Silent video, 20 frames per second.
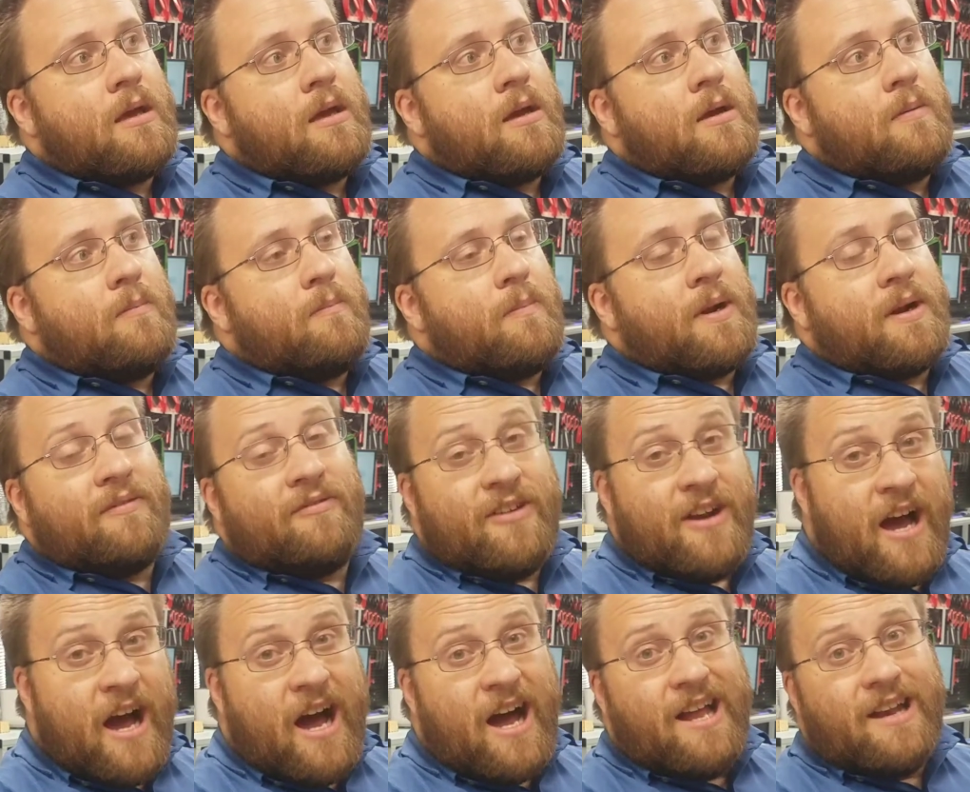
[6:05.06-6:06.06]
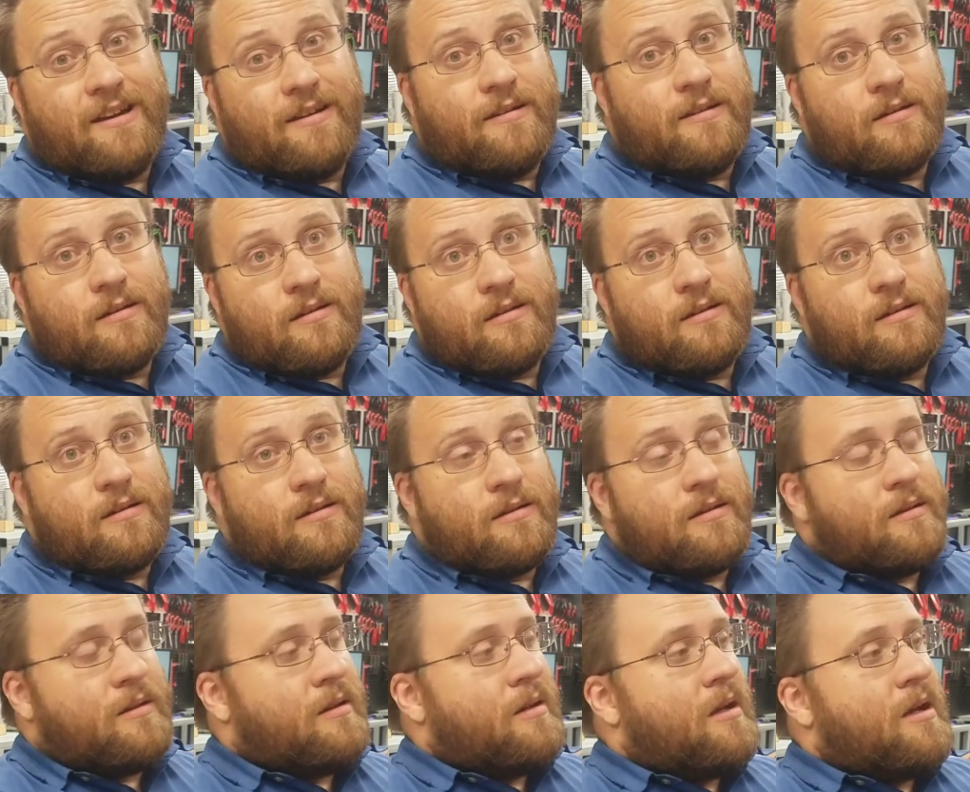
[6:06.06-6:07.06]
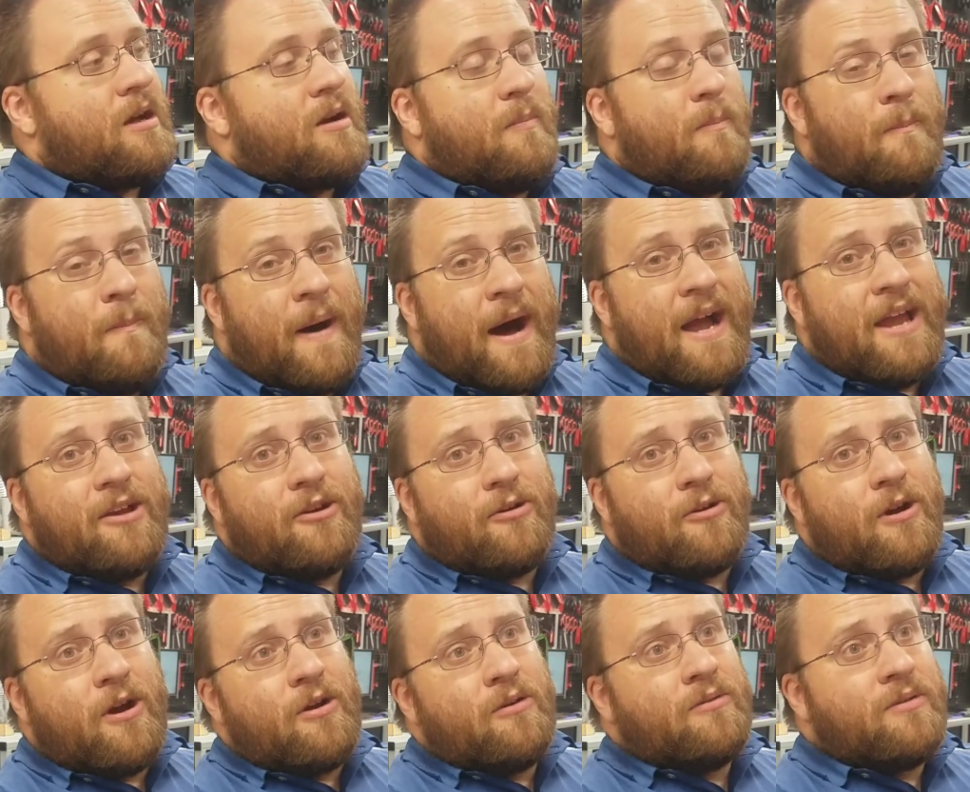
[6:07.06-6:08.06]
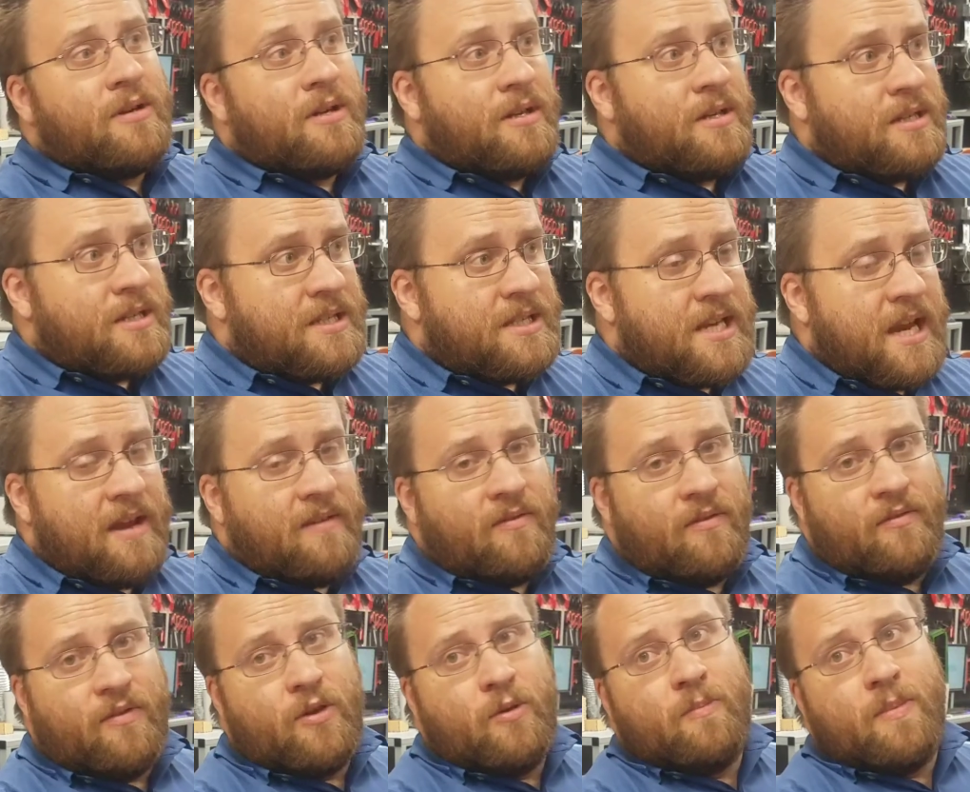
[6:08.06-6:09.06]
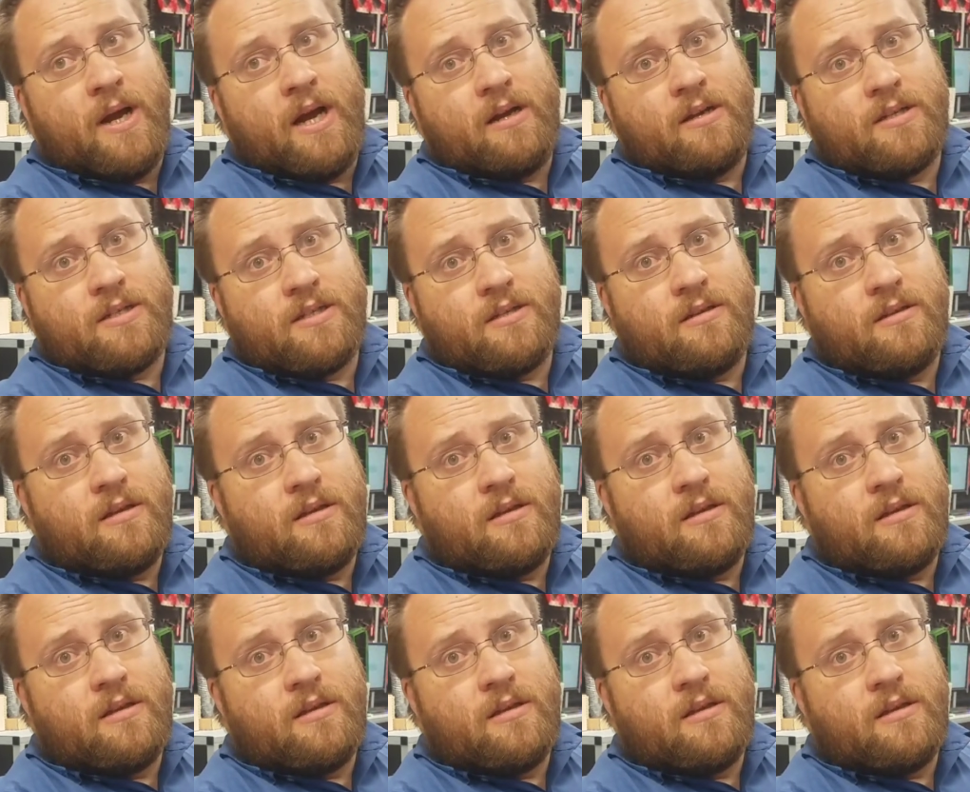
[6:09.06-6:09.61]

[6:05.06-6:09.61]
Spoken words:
But if not, buy your own, save a few bucks.